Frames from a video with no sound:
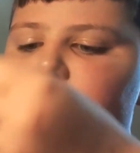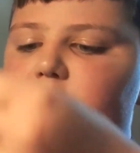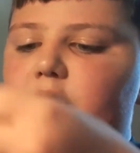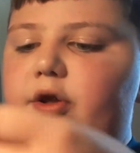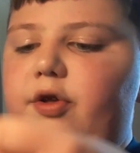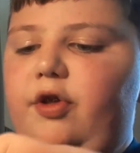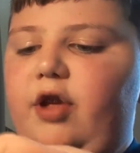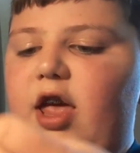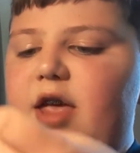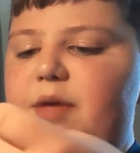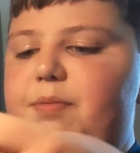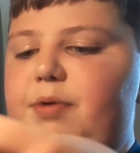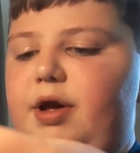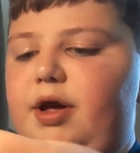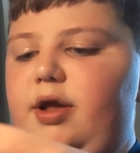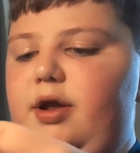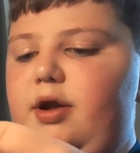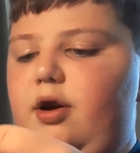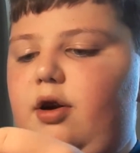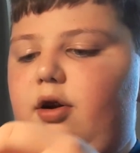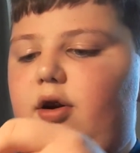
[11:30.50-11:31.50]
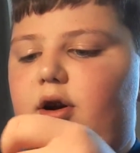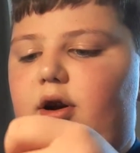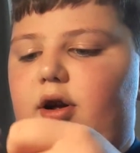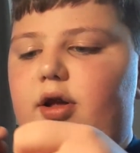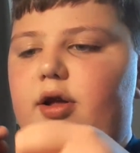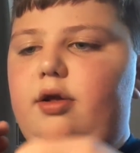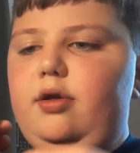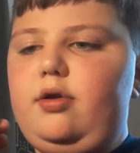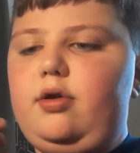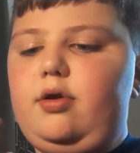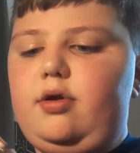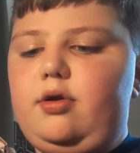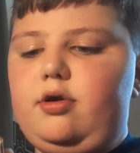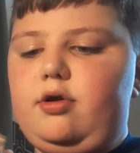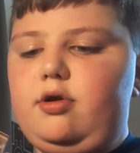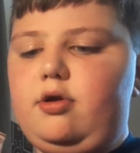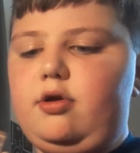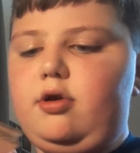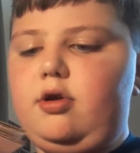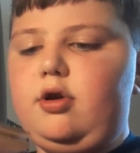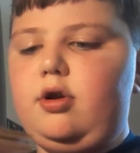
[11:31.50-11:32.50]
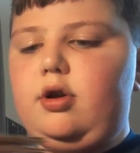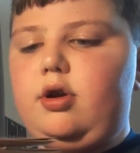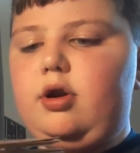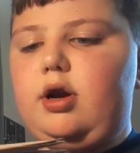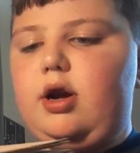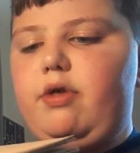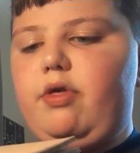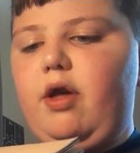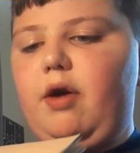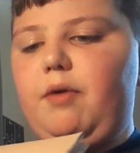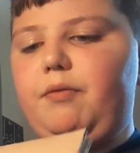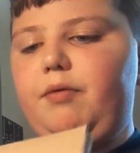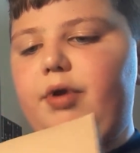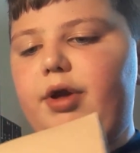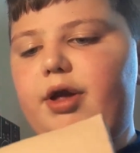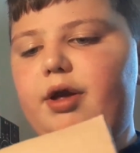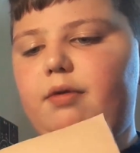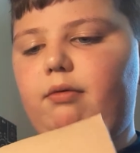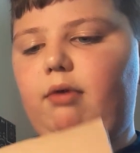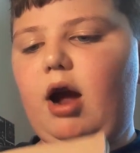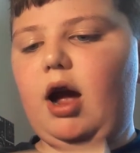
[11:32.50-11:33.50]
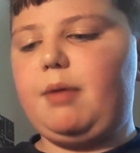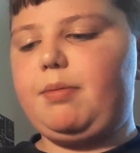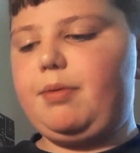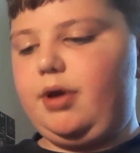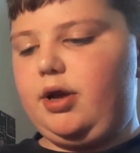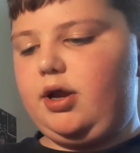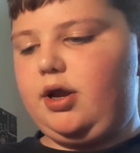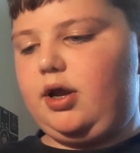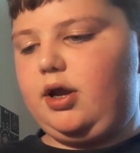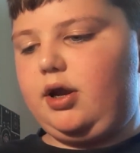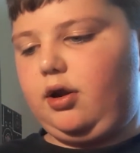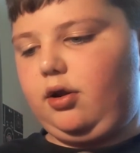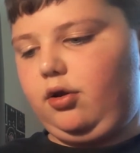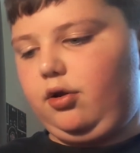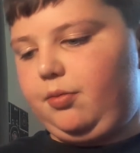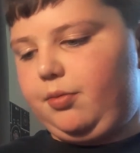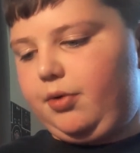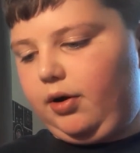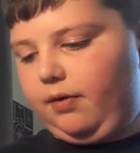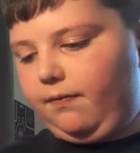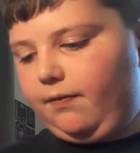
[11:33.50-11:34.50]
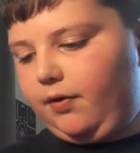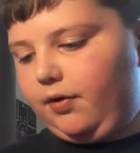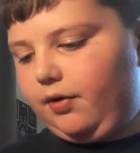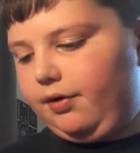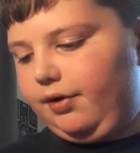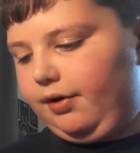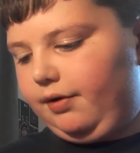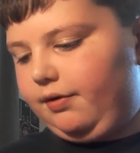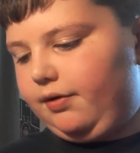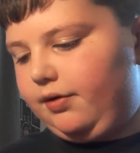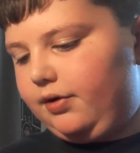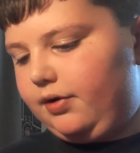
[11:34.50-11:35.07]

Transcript: tape it on, and then we can wrap it in aluminum foil.